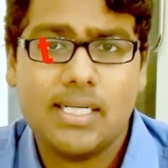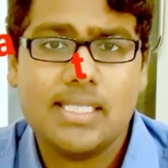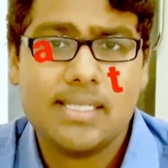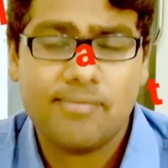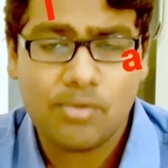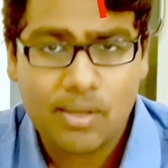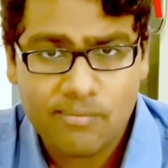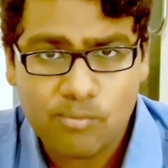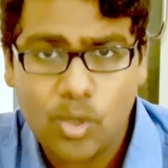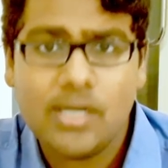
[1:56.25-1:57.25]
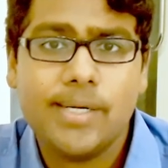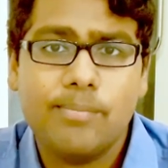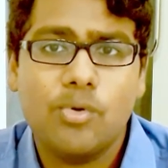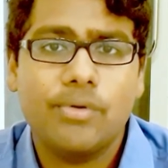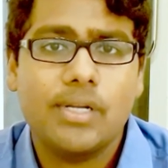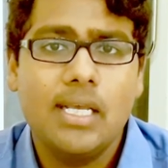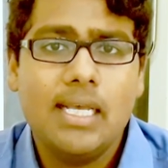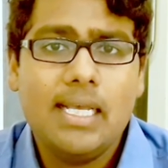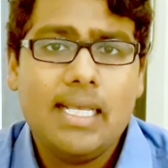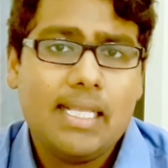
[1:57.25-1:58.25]
That is, if you have one report
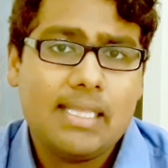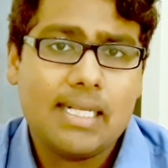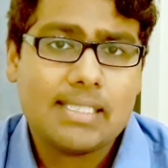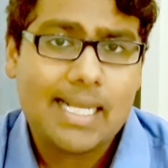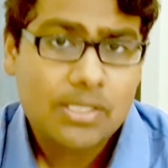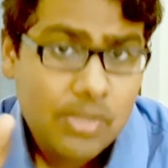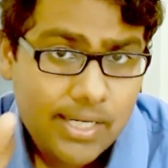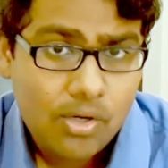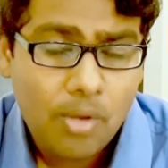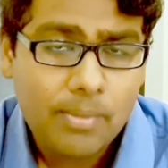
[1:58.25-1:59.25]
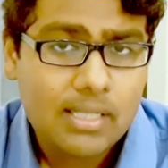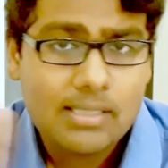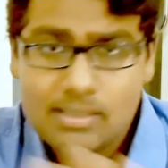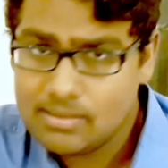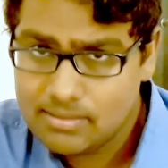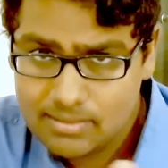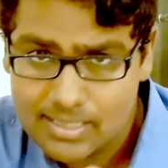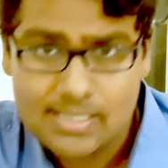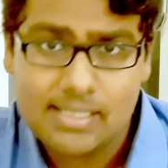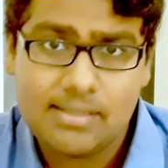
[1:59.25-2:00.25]
that's actually normal,
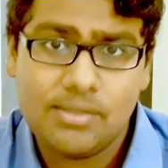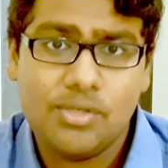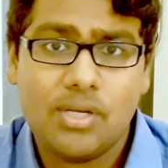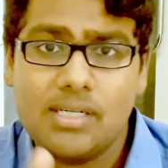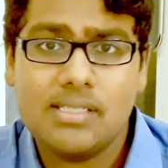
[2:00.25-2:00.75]
that's it, you're